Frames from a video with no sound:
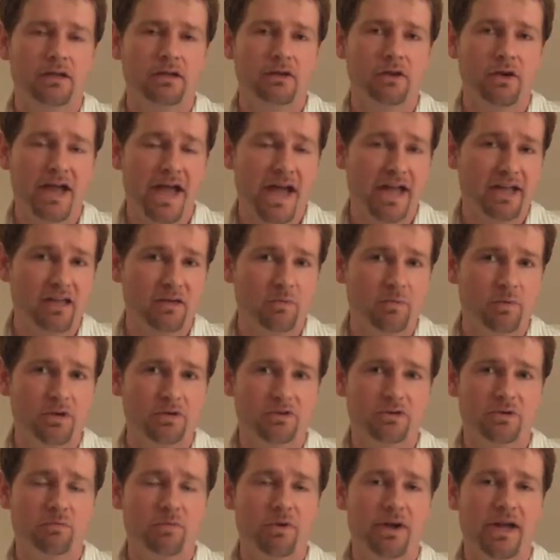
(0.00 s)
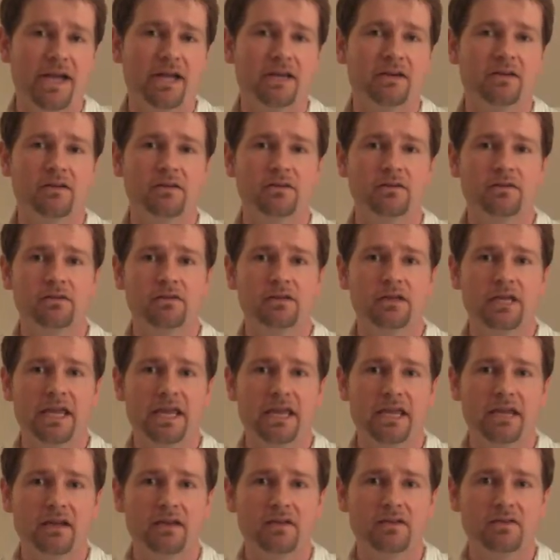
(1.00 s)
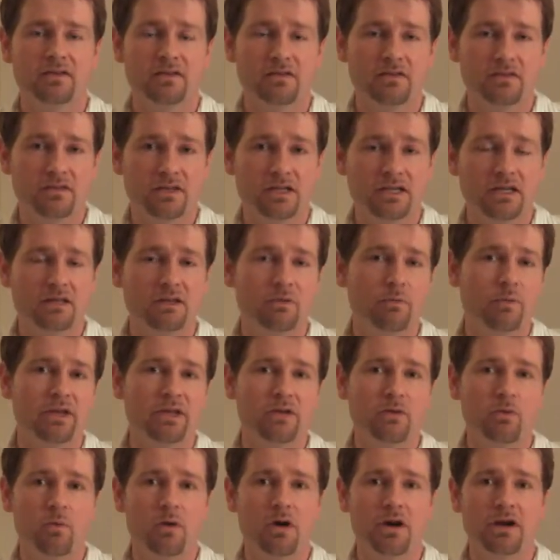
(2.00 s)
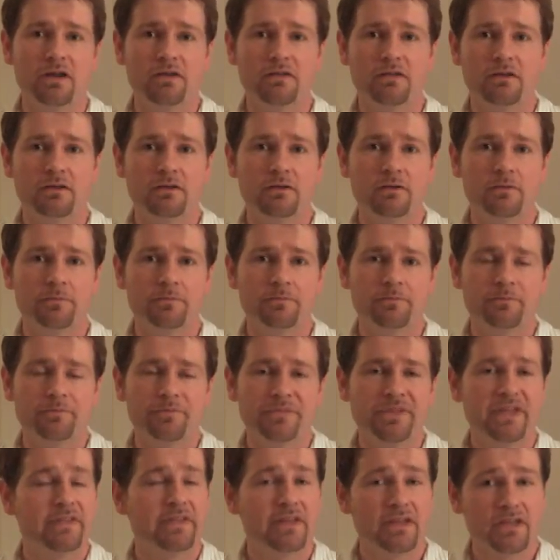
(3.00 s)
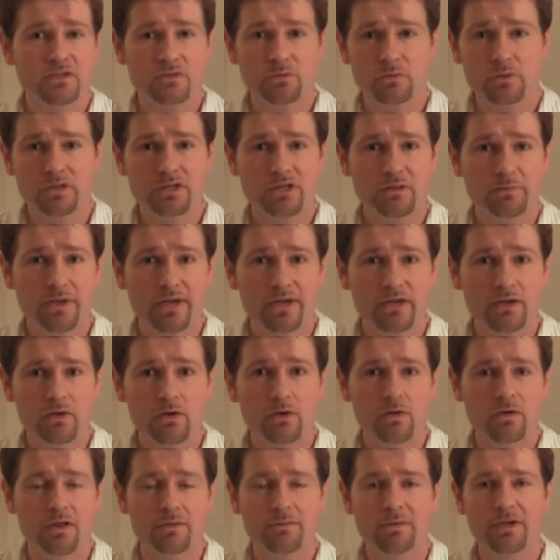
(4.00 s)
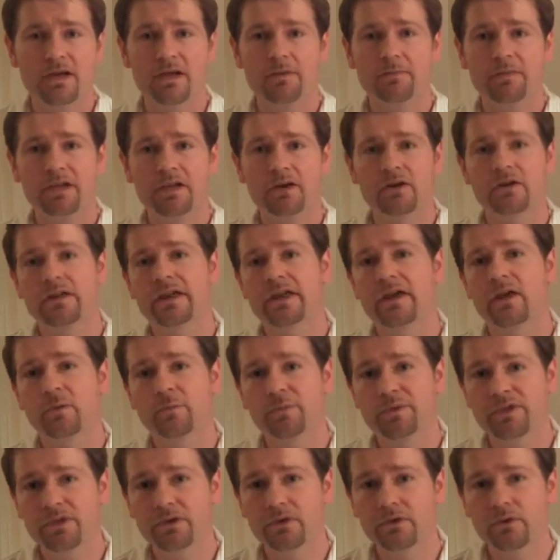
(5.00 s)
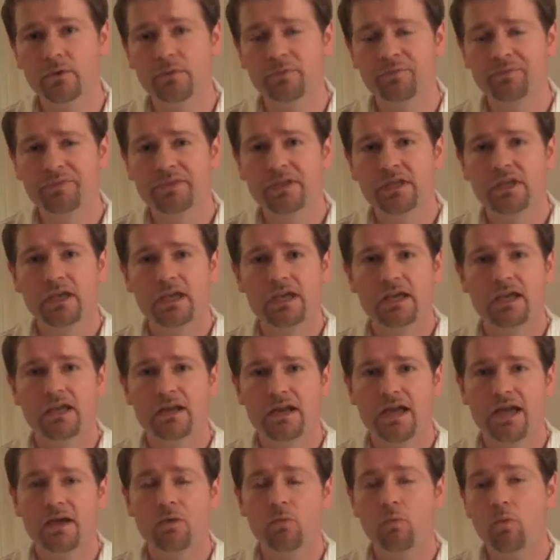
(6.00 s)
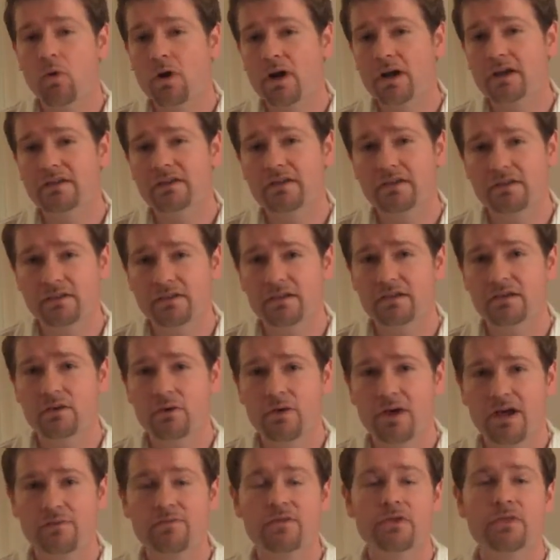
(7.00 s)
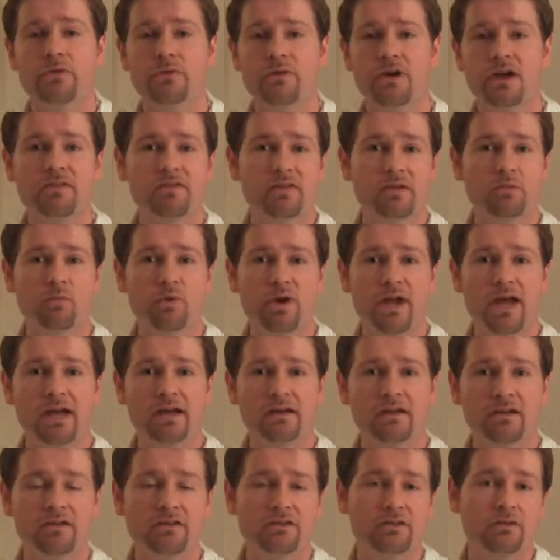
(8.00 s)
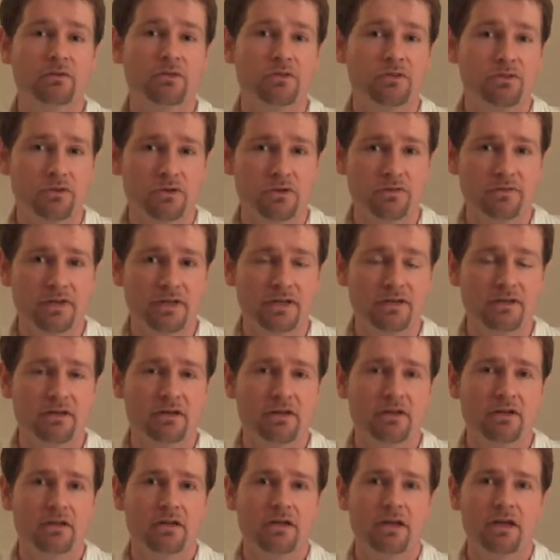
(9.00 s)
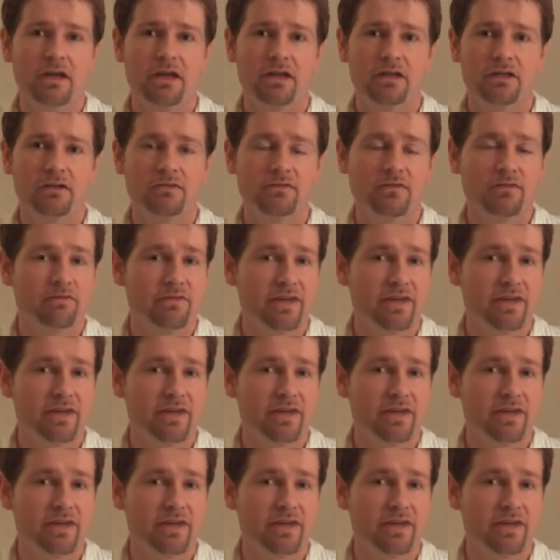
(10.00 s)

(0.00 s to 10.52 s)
your acupuncture practice can succeed in the way you want it to. And that is really my goal. I mean, I'm here to help you, and I want to see you have a thriving practice. You deserve it. You've